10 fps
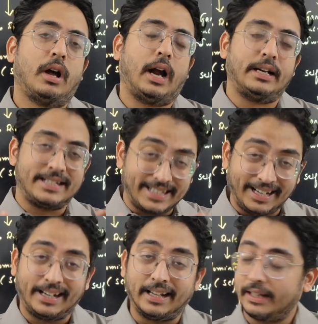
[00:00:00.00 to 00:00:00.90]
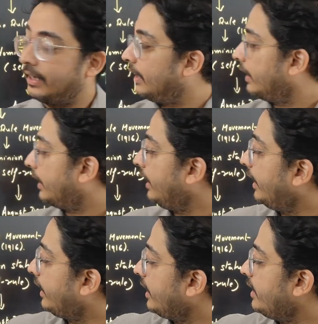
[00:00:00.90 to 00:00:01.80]
and said
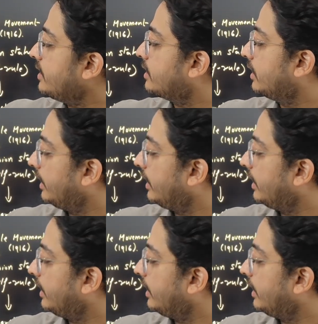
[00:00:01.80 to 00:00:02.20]
it is